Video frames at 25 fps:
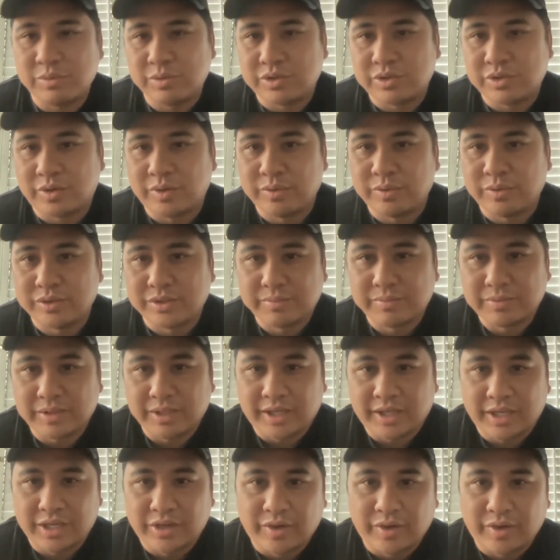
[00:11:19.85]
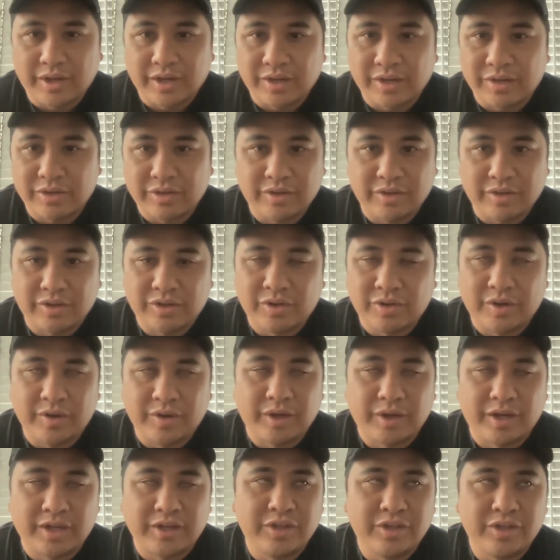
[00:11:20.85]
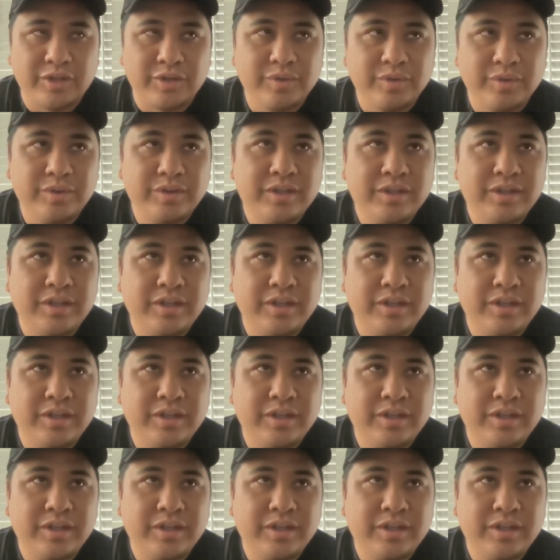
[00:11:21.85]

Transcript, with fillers: which is uh, something I know how, know how, how to do.